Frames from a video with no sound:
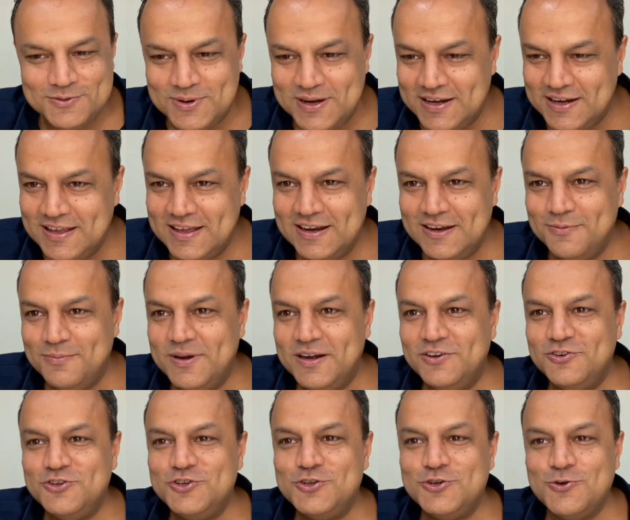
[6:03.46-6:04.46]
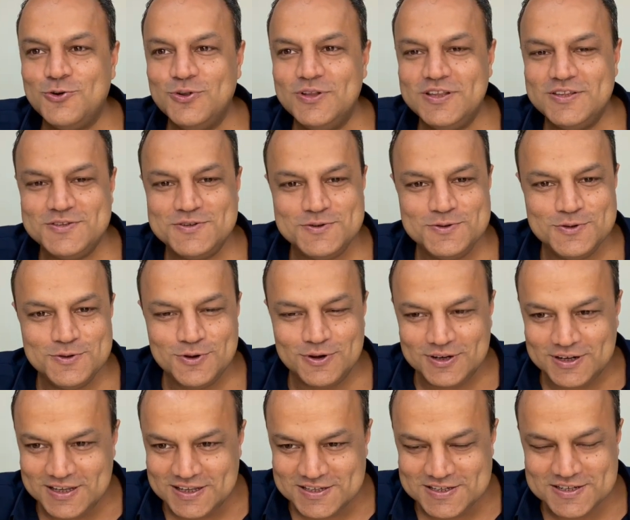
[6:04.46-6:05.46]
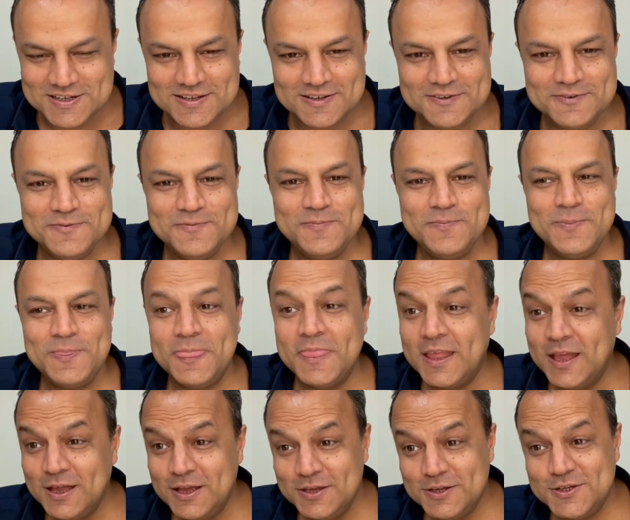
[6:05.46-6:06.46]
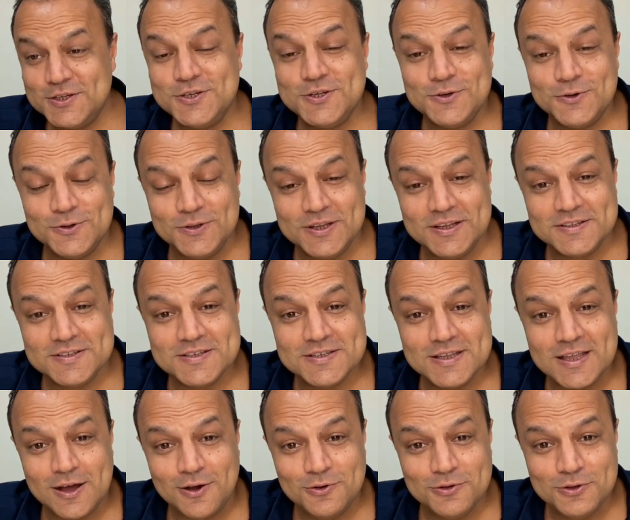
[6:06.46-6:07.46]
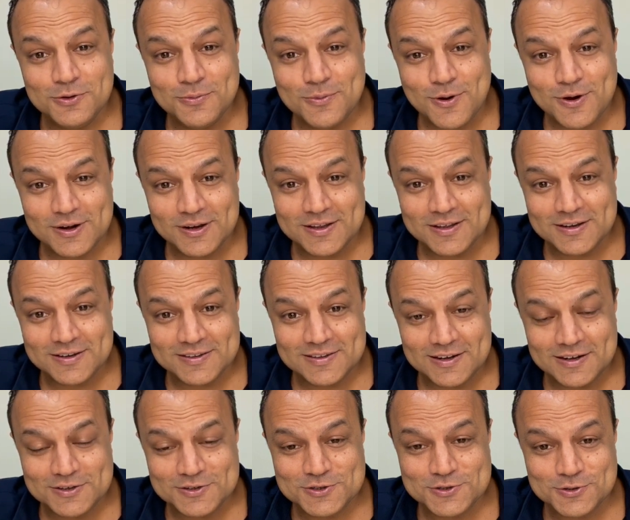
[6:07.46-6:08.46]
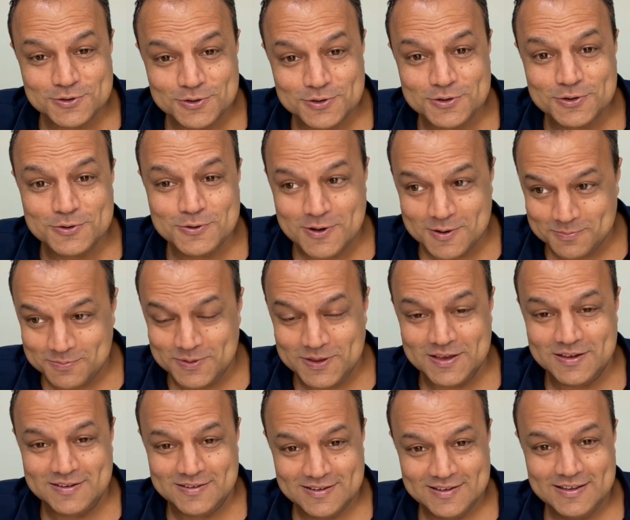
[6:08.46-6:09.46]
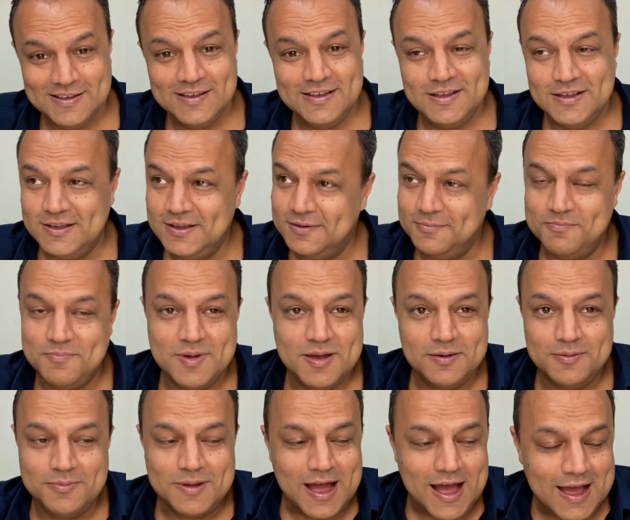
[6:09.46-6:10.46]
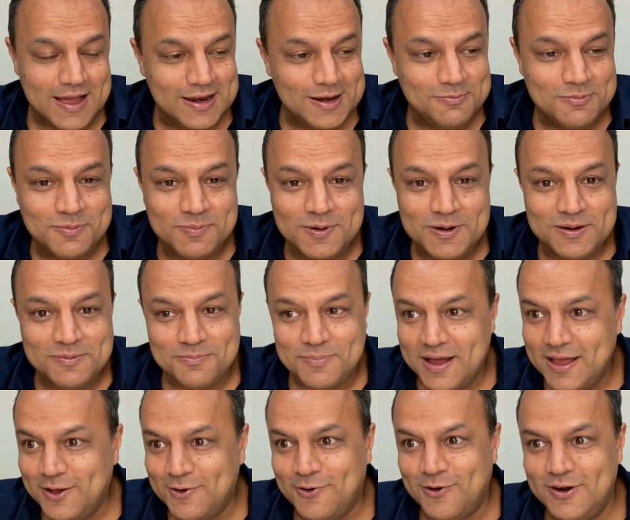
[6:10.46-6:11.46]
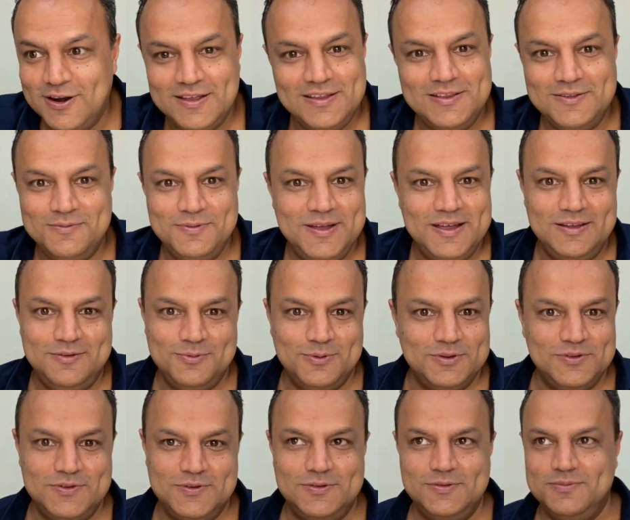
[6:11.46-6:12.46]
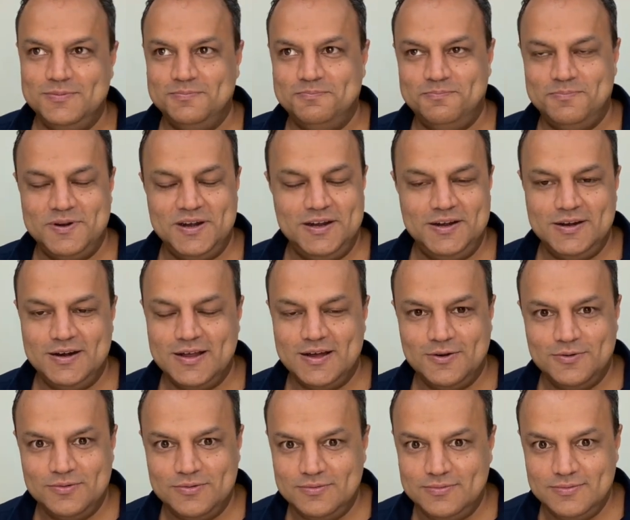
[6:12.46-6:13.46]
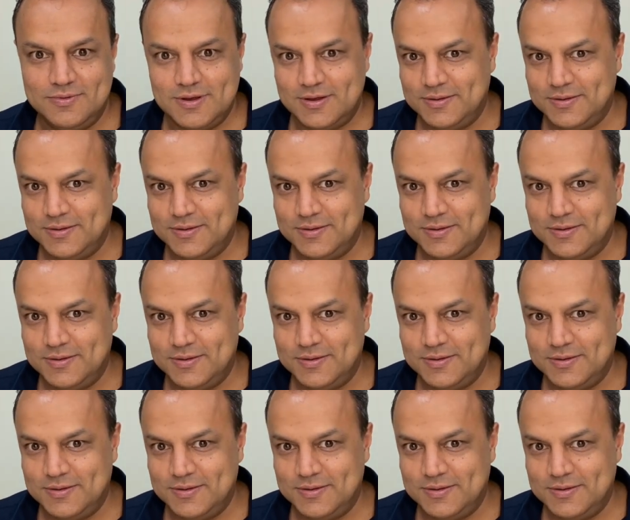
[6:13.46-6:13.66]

20 elements. Show this to your teacher. Show this is how you want the result should to appear. I remembered in my college the way it was printed out